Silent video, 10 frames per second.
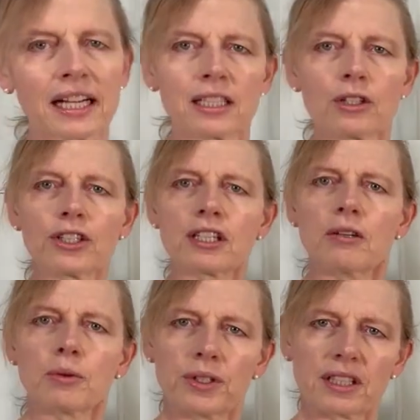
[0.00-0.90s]
I
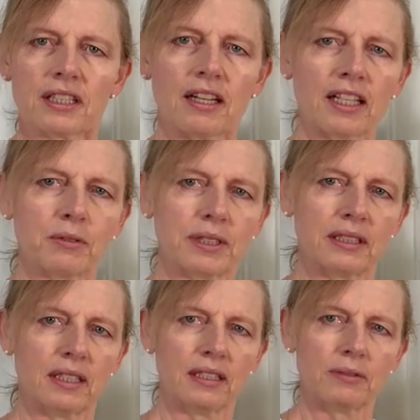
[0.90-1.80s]
work a lot of it
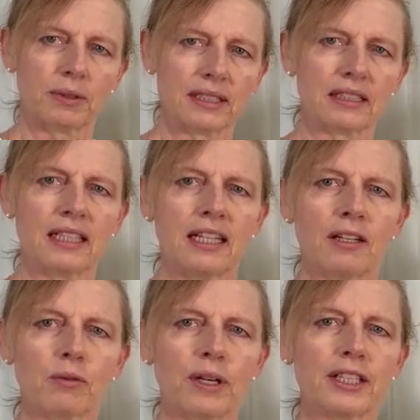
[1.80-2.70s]
with,
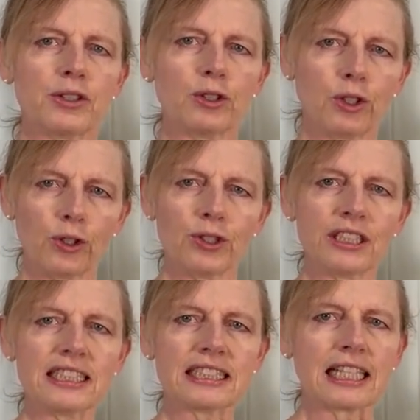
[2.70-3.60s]
where you learn
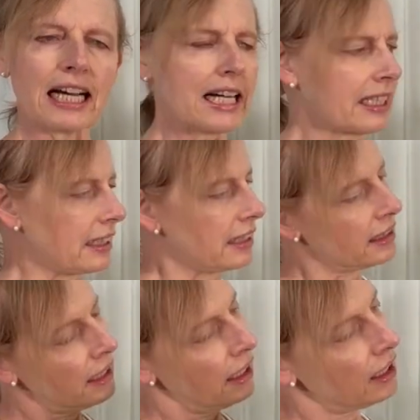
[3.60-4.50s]
these
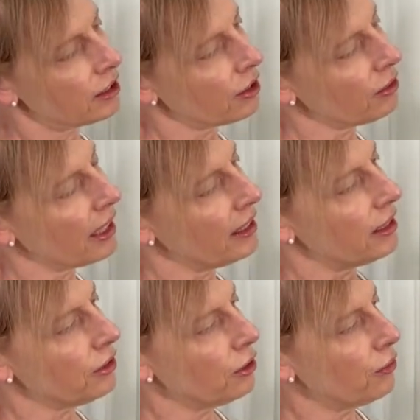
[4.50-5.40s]
lines so that
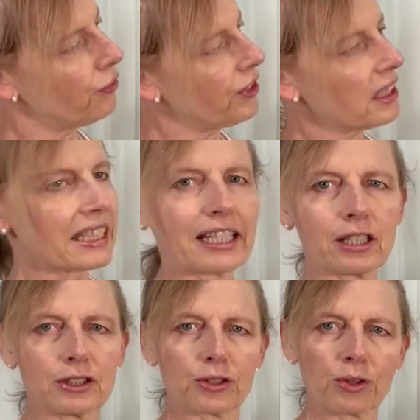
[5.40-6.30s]
you feel in
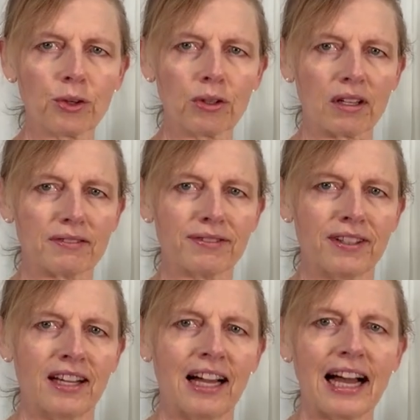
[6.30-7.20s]
control of
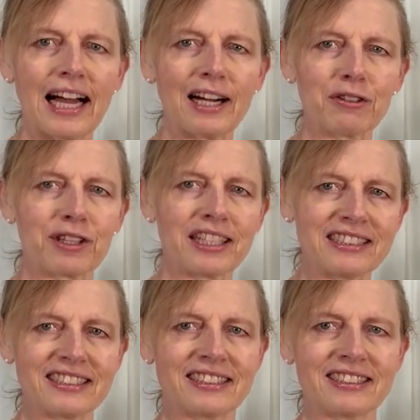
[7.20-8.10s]
how
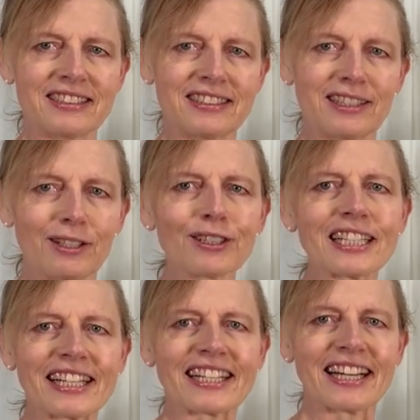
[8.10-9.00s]
things look
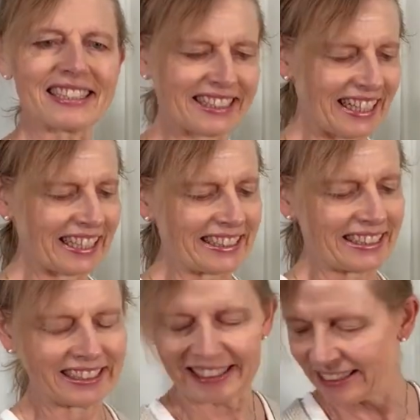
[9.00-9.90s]
like at the end.